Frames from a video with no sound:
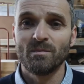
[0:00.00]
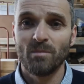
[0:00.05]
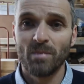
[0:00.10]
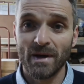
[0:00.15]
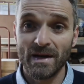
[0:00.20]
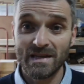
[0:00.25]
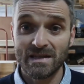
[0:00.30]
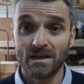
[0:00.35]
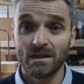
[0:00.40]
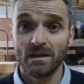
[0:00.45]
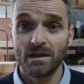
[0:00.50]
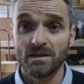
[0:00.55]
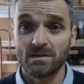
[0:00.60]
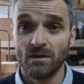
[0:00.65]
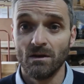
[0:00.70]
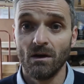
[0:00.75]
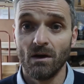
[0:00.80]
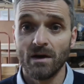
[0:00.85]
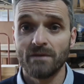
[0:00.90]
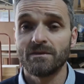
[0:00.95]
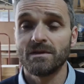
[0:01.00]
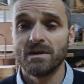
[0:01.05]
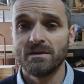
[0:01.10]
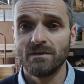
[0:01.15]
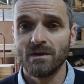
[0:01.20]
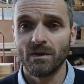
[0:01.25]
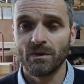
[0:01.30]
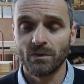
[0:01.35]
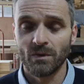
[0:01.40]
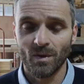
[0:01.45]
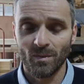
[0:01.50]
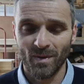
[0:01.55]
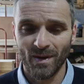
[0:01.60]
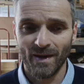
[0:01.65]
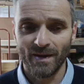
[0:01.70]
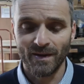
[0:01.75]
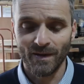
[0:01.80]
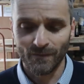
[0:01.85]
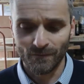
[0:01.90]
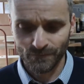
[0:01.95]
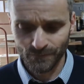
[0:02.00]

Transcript: Basically, it's life-giving to our planet.